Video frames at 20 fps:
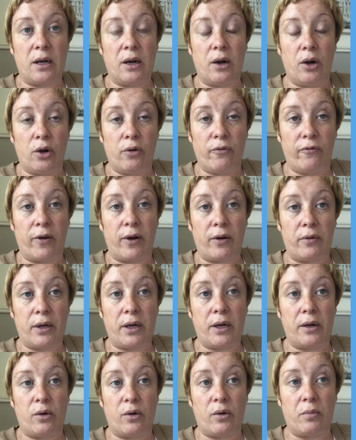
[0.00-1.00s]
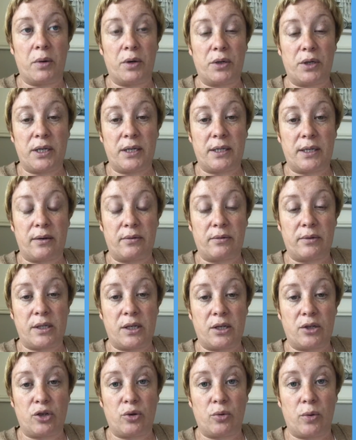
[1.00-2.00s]
very low money down
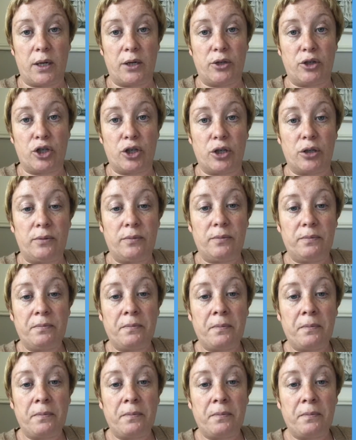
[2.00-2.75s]
situation.